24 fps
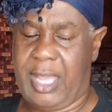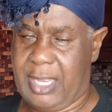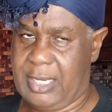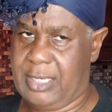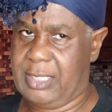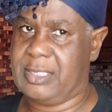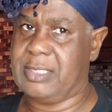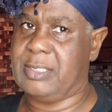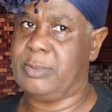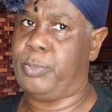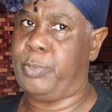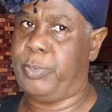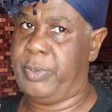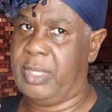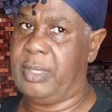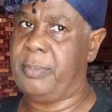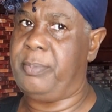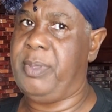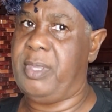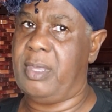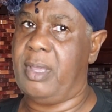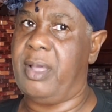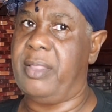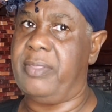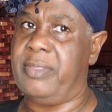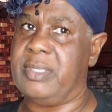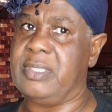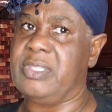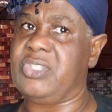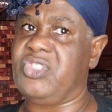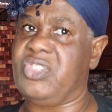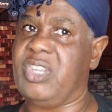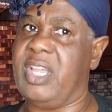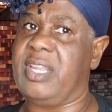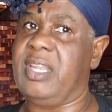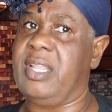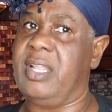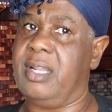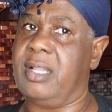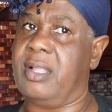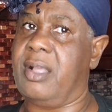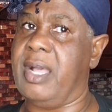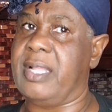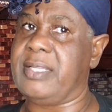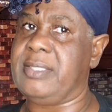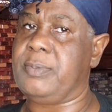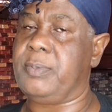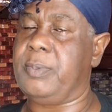and it will be on this channel,
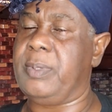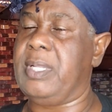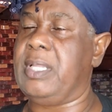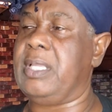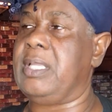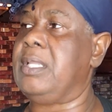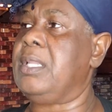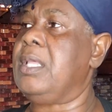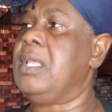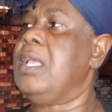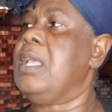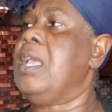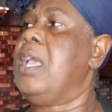God's willing.